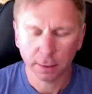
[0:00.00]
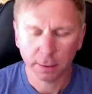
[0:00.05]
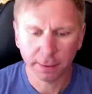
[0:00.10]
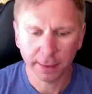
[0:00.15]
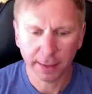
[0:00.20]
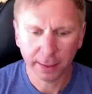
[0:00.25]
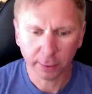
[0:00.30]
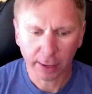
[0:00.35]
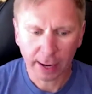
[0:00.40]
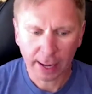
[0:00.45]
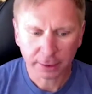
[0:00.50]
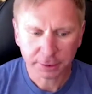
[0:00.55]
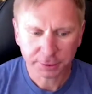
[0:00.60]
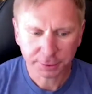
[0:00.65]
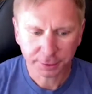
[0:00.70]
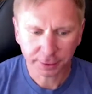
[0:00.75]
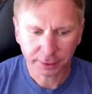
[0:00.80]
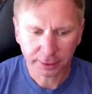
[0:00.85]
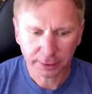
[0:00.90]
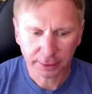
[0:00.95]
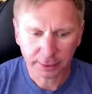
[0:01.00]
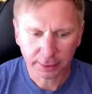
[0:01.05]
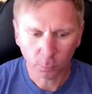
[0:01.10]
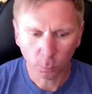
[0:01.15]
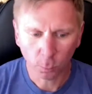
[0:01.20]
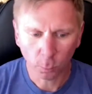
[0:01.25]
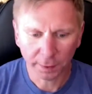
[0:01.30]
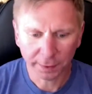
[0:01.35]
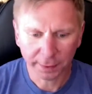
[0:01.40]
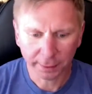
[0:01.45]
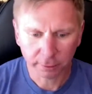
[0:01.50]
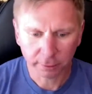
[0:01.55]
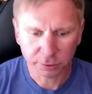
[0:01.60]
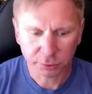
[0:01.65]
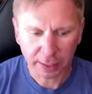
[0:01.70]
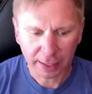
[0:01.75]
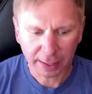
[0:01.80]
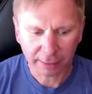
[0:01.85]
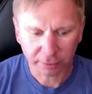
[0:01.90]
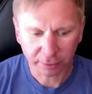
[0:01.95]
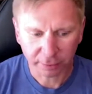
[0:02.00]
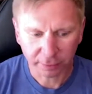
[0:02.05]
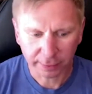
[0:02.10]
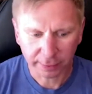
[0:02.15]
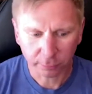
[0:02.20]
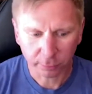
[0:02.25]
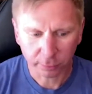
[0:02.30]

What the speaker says: They were actually, when they were driving, they